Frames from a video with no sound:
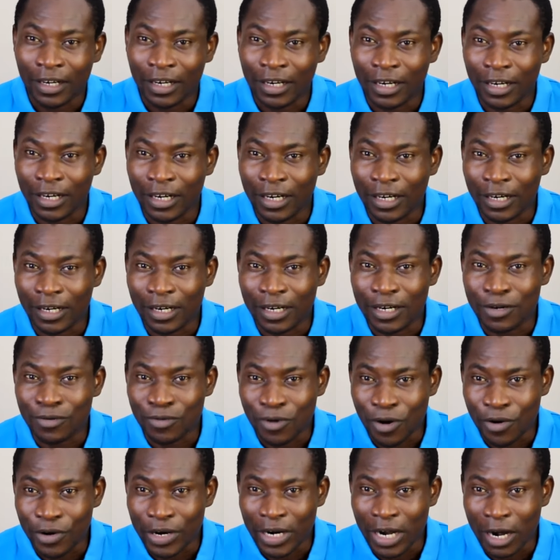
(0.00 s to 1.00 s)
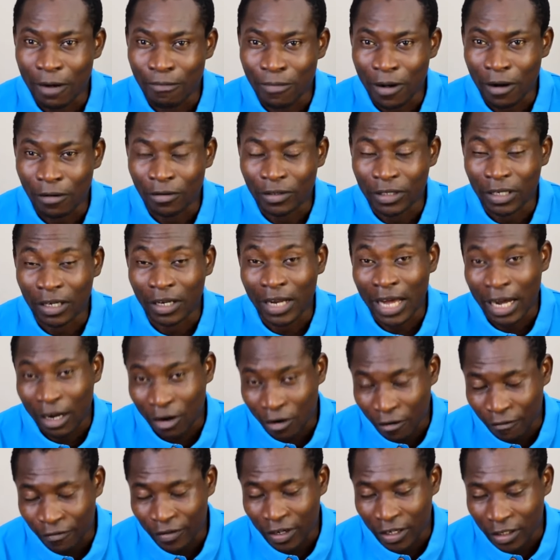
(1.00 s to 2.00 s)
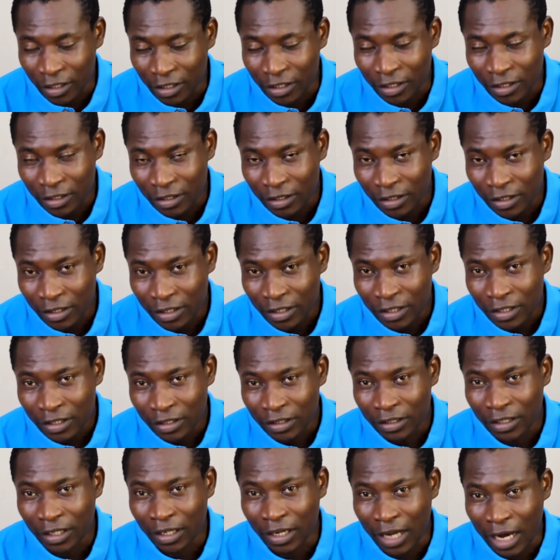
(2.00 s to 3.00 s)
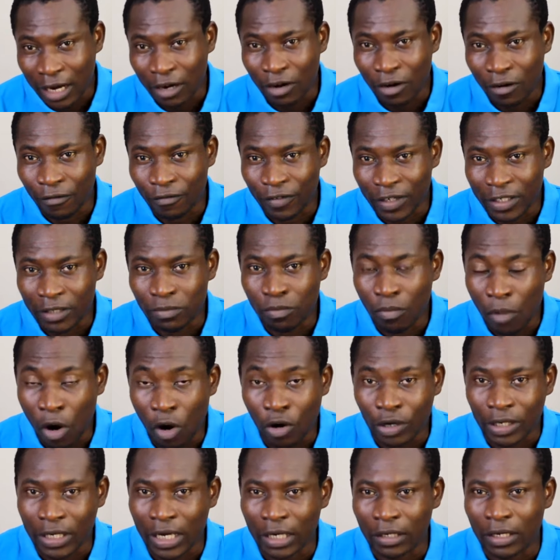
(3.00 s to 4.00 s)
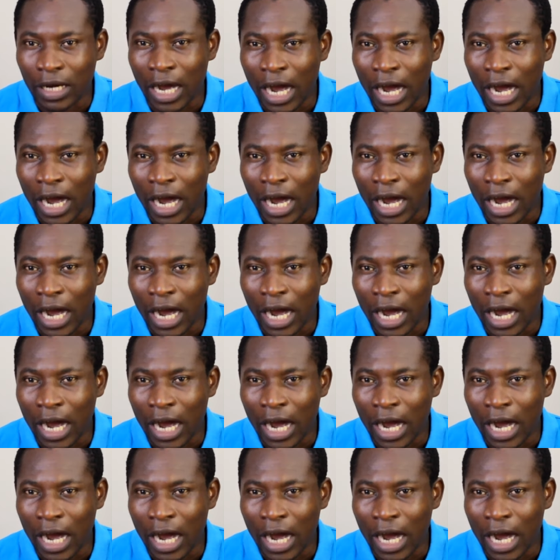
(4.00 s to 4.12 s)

worry about the lack of it more than